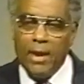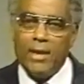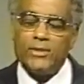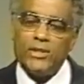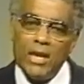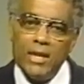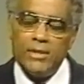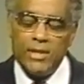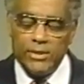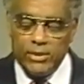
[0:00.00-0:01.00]
And
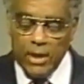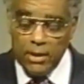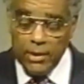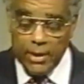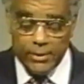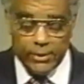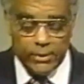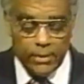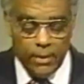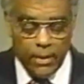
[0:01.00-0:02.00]
scientists tell
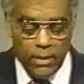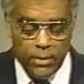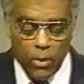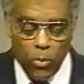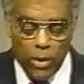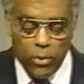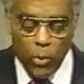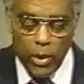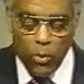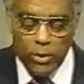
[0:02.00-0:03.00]
us that whether
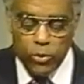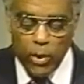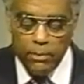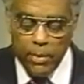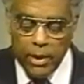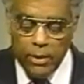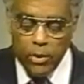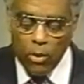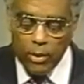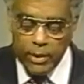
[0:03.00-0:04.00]
we want to admit
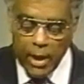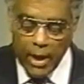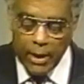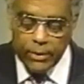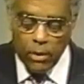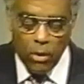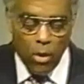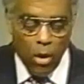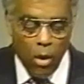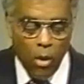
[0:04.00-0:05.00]
it or not,
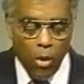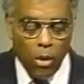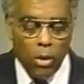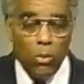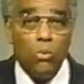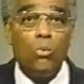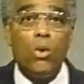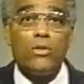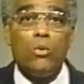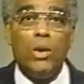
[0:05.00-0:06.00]
or
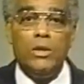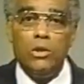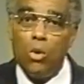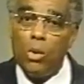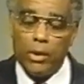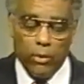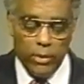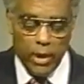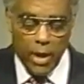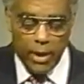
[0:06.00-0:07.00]
whether we know it
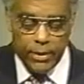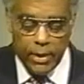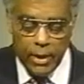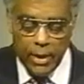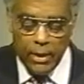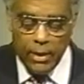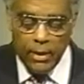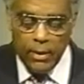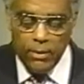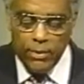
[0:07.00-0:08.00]
or not,
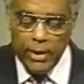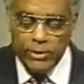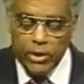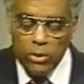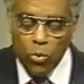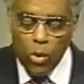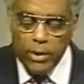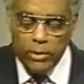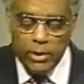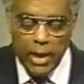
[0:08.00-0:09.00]
these
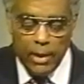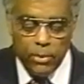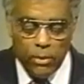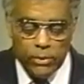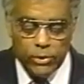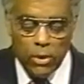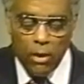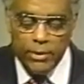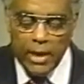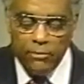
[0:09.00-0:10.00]
unwanted neighbors
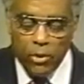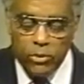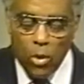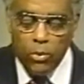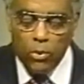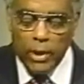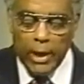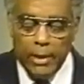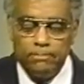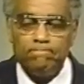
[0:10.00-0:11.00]
are never
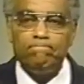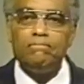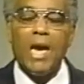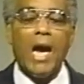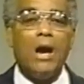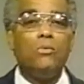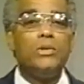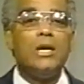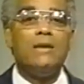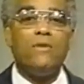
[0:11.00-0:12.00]
totally
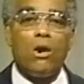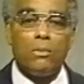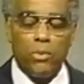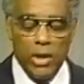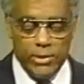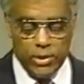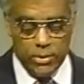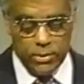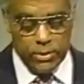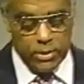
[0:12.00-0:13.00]
out of our
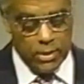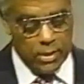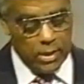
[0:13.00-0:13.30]
presence.